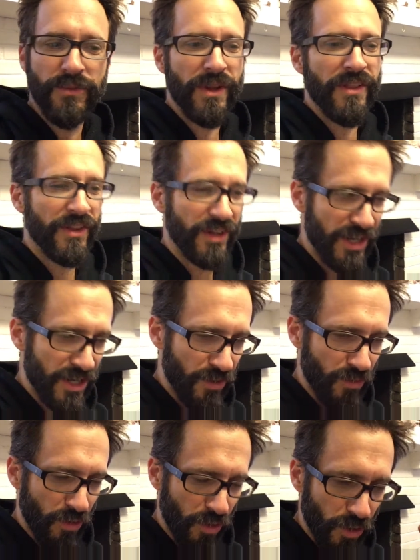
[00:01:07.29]
one of the
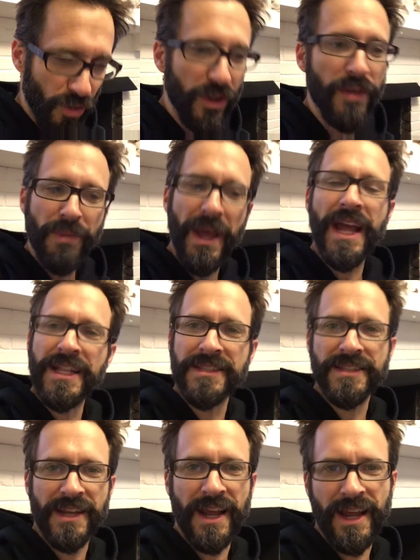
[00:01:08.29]
early bands
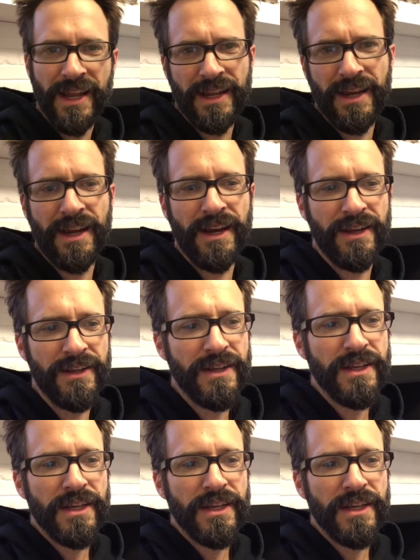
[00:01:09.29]
that I